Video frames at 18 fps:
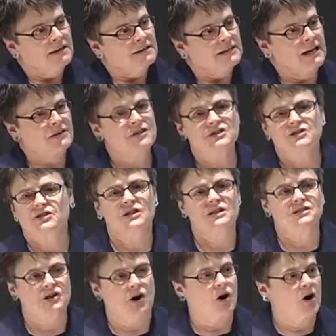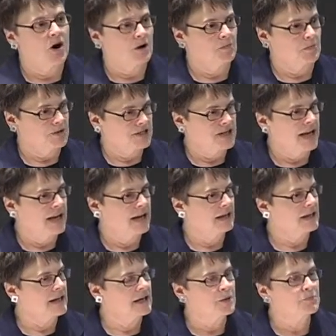Now, this is a horrible
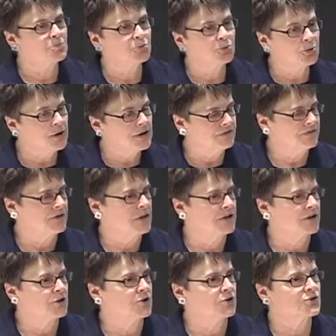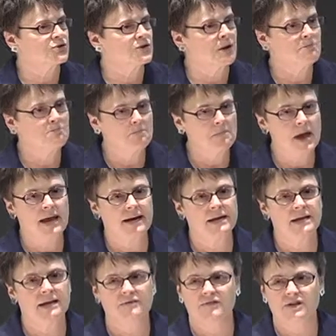tale, and it prefigures
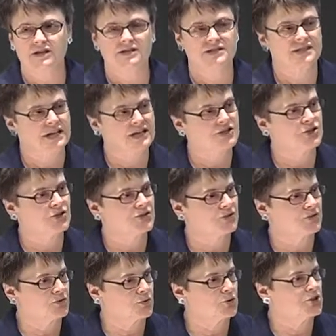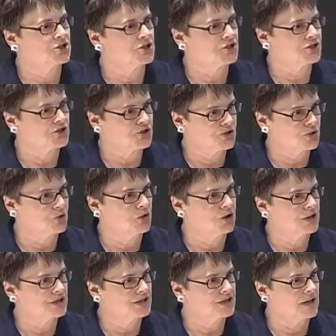many of the essentials of Christian
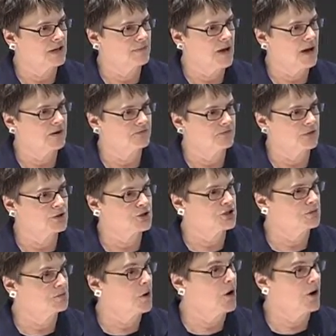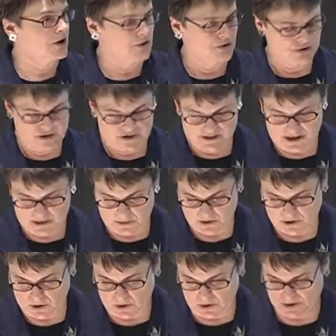stories about virgin martyrs as they were
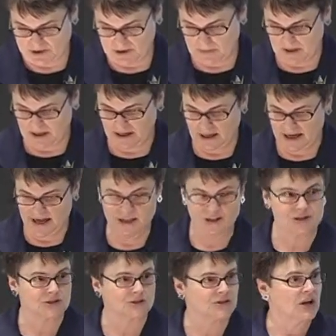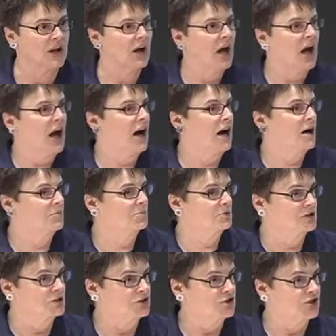told in the Middle Ages.
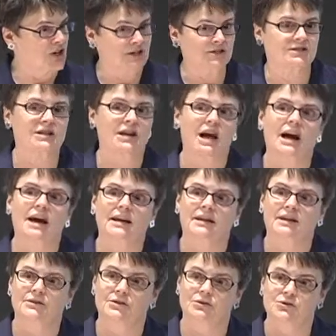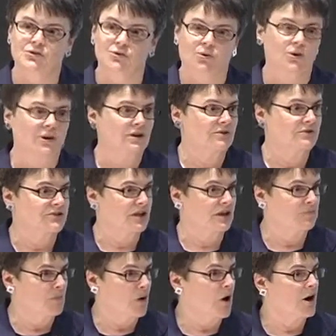Um, just like in the story of
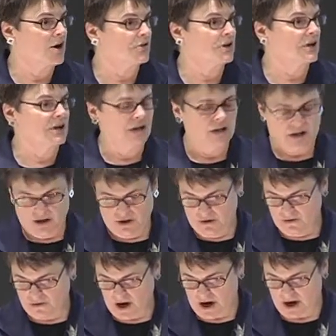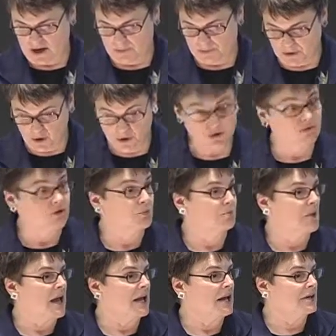St. Margaret, you've got a beautiful
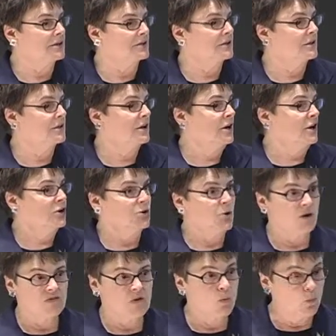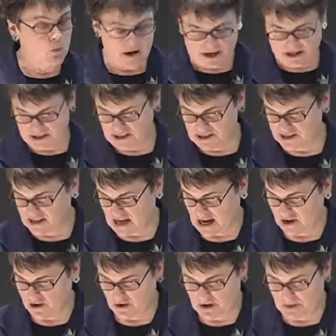maiden, you have a wicked,
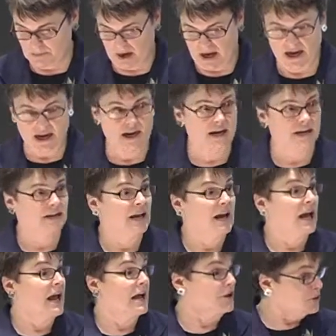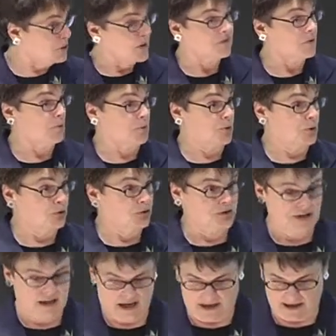desiring man, and you have a pure
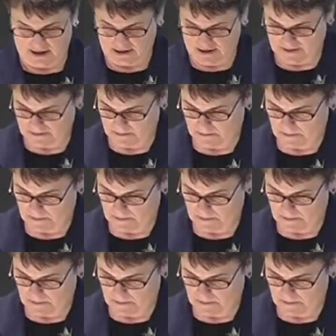death.